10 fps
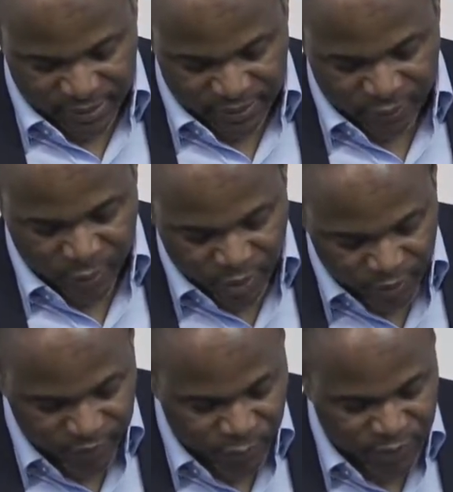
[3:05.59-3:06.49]
The
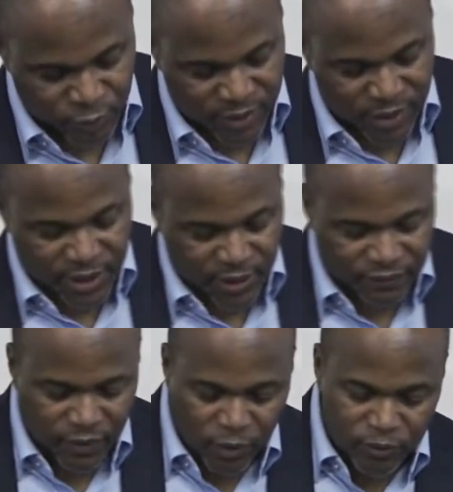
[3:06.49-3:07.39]
world in which we
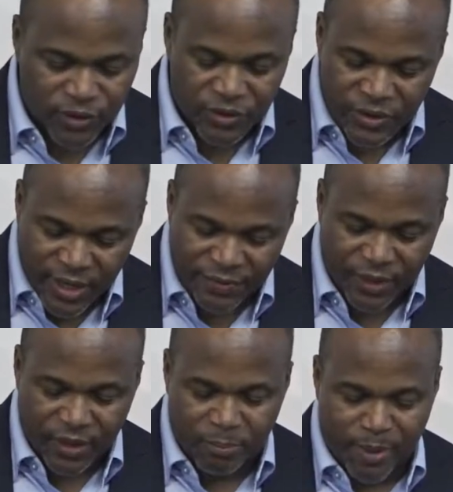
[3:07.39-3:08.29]
live knows
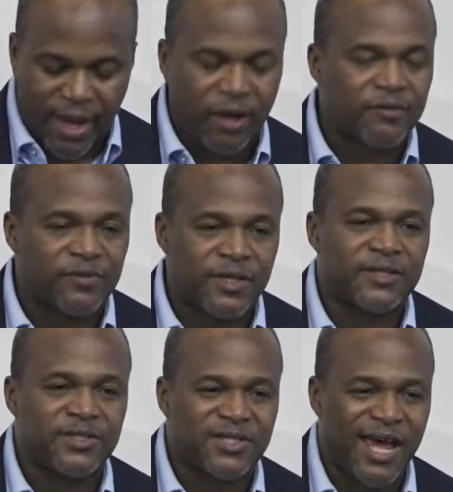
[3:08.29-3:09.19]
nothing about
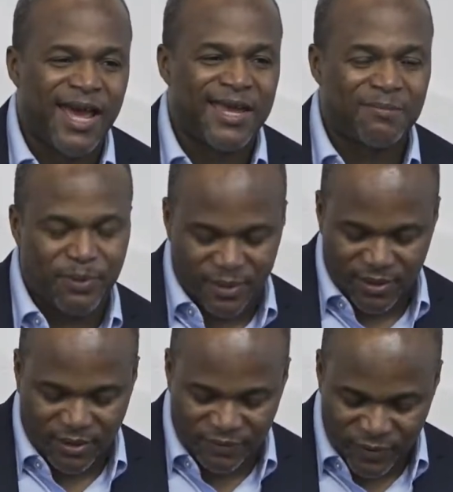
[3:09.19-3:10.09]
this type
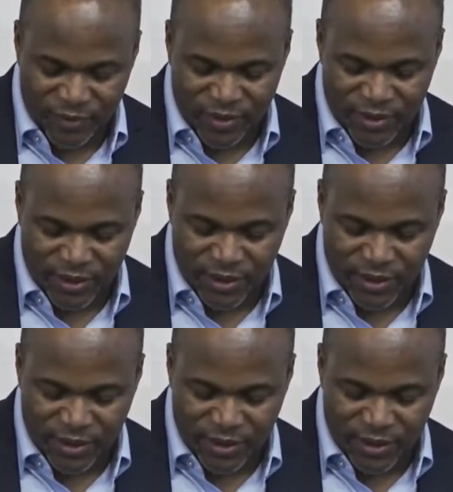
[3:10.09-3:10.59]
of unity.